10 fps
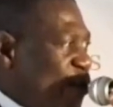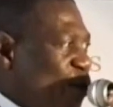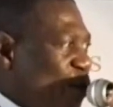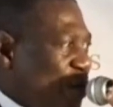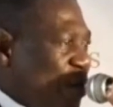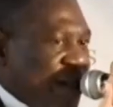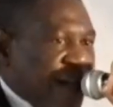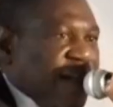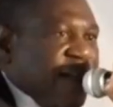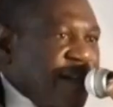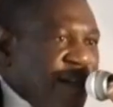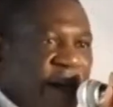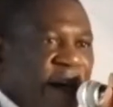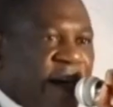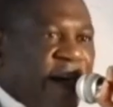committee. And
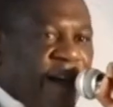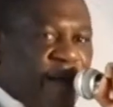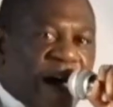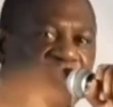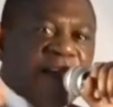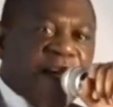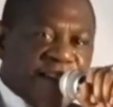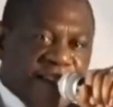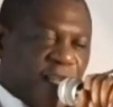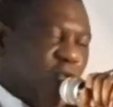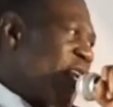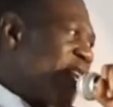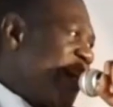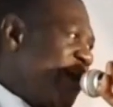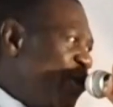in my case, that's what
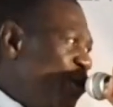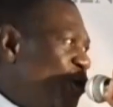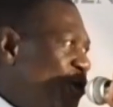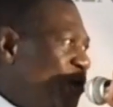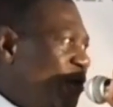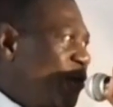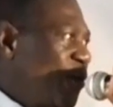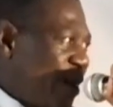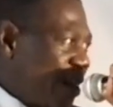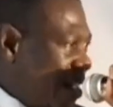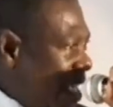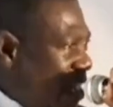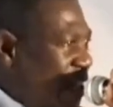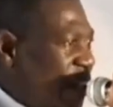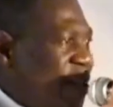I do. When there are
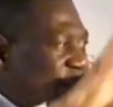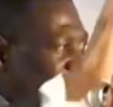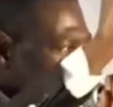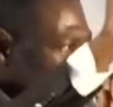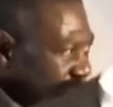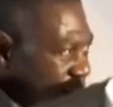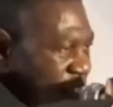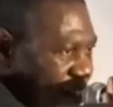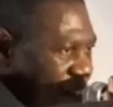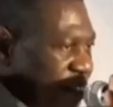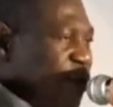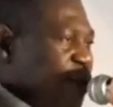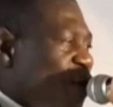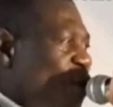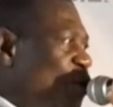allegations,
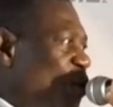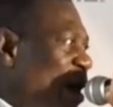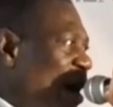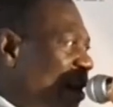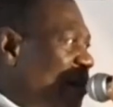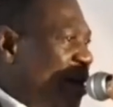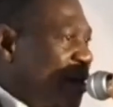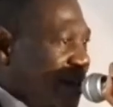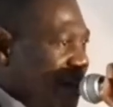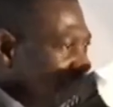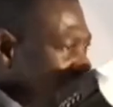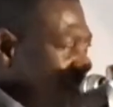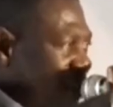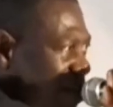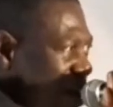go to parliament and
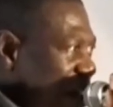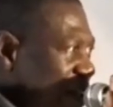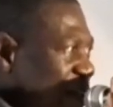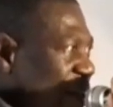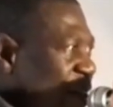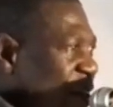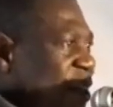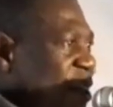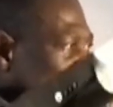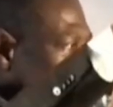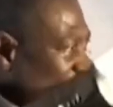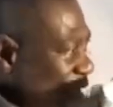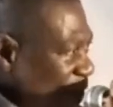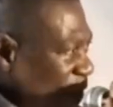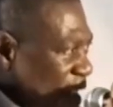explain and put the
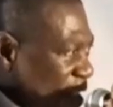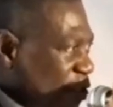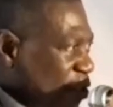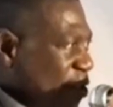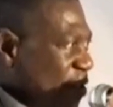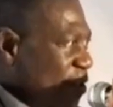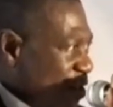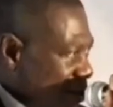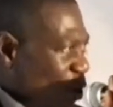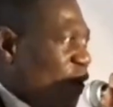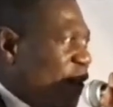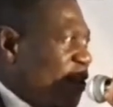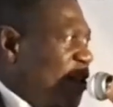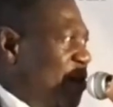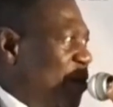facts on the
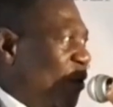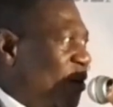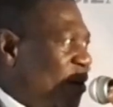table.